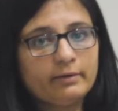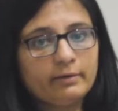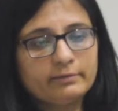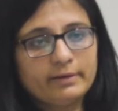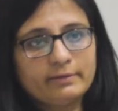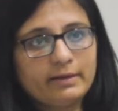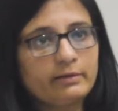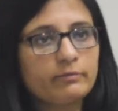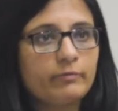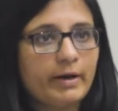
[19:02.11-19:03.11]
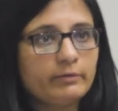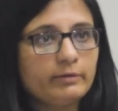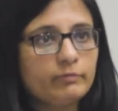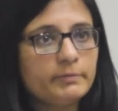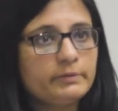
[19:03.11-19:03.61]
They can extract the
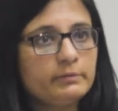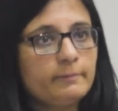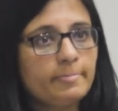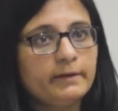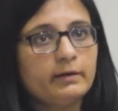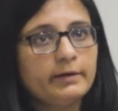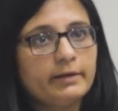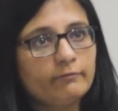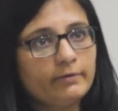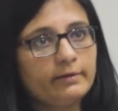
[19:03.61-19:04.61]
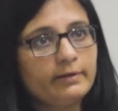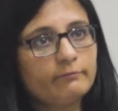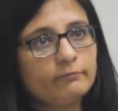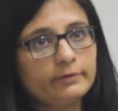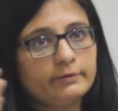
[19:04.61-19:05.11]
information in RDF, and
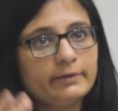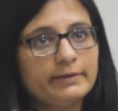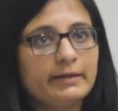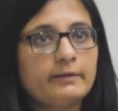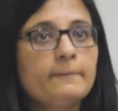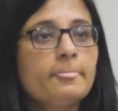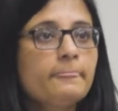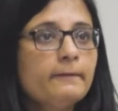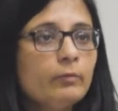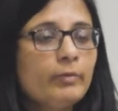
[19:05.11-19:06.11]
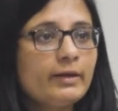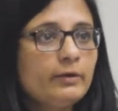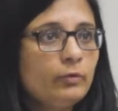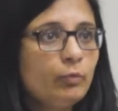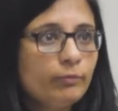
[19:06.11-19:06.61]
then further we
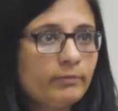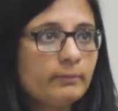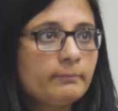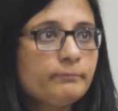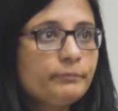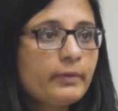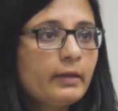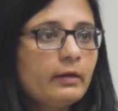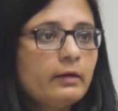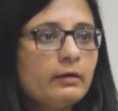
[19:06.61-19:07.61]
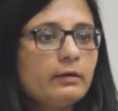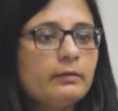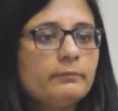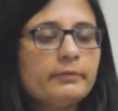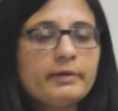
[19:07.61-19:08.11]
can do some
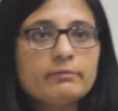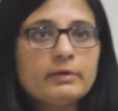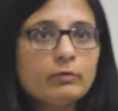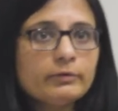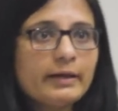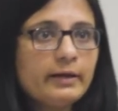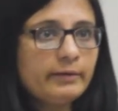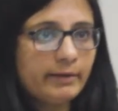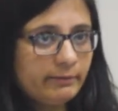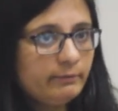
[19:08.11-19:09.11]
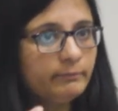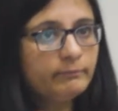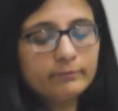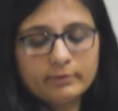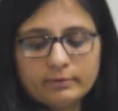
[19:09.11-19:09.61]
reasoning on that and
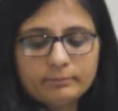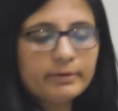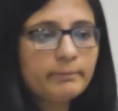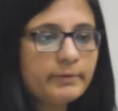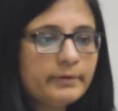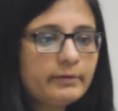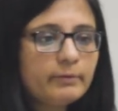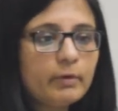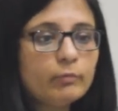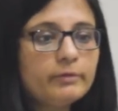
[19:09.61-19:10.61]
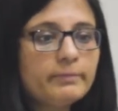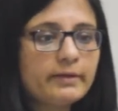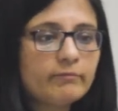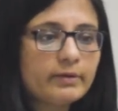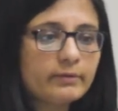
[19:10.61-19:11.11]
predict the powder
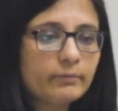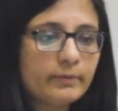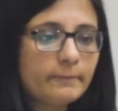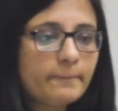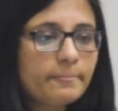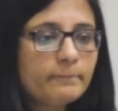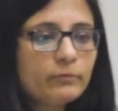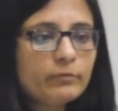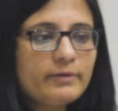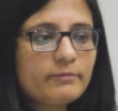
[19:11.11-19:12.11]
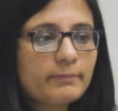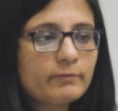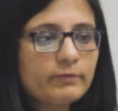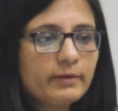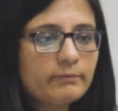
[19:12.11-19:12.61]
behavior as well. So these types
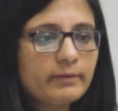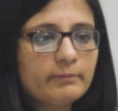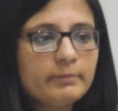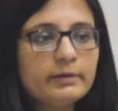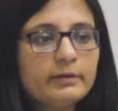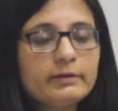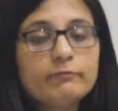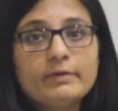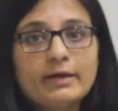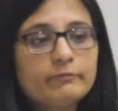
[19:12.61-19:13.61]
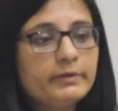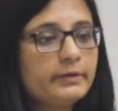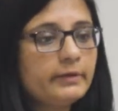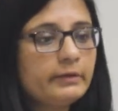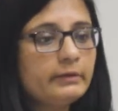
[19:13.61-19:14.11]
of things can be done if we have
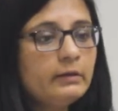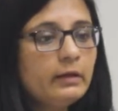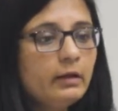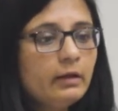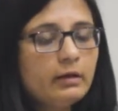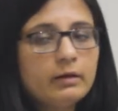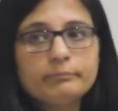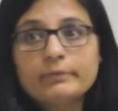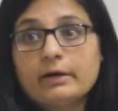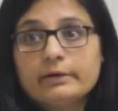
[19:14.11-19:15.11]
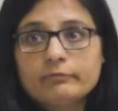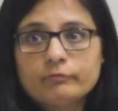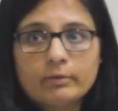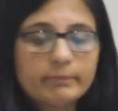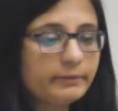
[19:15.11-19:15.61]
data in RDF
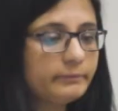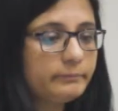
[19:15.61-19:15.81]
format.